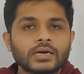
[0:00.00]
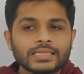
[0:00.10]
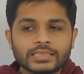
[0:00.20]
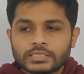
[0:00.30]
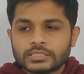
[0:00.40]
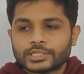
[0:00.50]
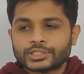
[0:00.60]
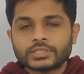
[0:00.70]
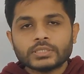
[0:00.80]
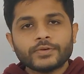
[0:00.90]
In this
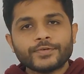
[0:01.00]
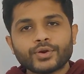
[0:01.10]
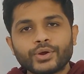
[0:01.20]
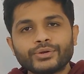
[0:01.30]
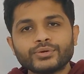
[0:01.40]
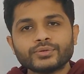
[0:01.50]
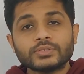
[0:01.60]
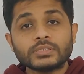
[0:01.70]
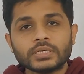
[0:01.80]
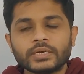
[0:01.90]
session, we are going to
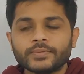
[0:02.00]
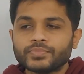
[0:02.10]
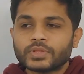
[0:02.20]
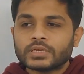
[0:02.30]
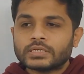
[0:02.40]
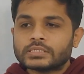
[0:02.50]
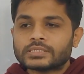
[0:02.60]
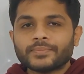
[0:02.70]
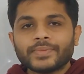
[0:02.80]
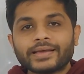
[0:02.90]
see
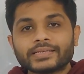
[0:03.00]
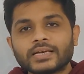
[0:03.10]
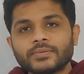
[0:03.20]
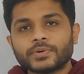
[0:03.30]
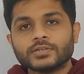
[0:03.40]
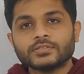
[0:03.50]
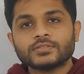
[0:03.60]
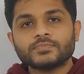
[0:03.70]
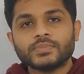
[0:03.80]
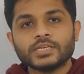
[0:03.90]
some examples
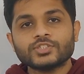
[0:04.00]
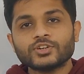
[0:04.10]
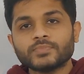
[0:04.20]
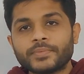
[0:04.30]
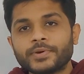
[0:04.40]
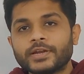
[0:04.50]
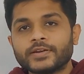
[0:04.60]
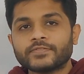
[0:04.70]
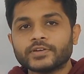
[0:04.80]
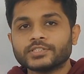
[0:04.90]
based on memory
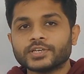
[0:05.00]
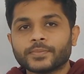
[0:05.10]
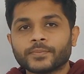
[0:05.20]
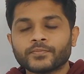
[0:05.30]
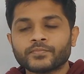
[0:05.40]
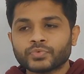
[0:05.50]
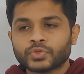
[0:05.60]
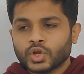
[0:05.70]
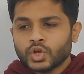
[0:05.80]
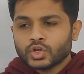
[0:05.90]
interfacing.
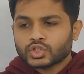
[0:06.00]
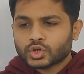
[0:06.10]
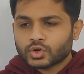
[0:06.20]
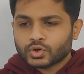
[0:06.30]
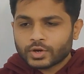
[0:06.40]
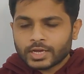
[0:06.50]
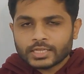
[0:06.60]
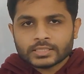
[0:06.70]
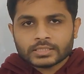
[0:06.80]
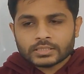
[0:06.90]
So
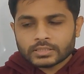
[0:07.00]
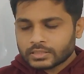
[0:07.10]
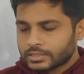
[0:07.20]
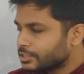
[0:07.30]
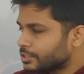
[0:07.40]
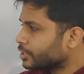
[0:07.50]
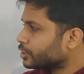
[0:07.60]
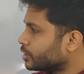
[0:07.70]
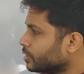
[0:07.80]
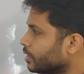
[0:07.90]
in this
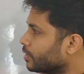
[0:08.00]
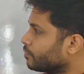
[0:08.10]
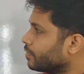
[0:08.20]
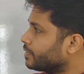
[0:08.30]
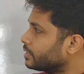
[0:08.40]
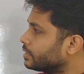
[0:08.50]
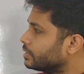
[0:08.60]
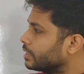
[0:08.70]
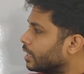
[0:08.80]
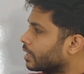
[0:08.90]
session, we
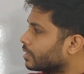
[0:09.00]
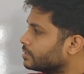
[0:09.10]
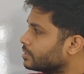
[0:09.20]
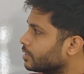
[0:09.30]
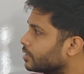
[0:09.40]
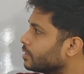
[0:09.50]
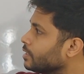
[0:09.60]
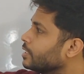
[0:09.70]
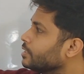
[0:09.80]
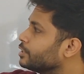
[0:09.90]
will
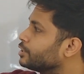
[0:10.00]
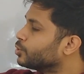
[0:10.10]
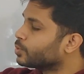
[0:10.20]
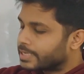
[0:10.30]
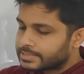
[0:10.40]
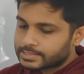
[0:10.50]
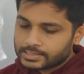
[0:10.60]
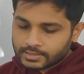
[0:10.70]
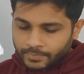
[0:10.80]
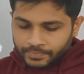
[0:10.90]
consider these two
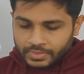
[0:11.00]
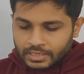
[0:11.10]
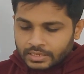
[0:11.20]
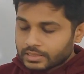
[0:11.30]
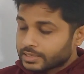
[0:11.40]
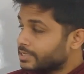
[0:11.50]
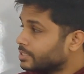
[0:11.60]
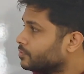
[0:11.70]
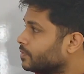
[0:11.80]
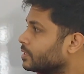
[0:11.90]
cases, the
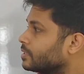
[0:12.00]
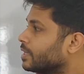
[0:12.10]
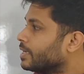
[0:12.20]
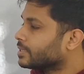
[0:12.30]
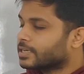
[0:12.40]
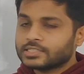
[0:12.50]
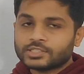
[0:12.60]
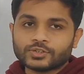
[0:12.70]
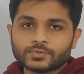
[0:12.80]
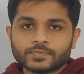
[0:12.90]
case 1 and
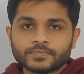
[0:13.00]
case 2.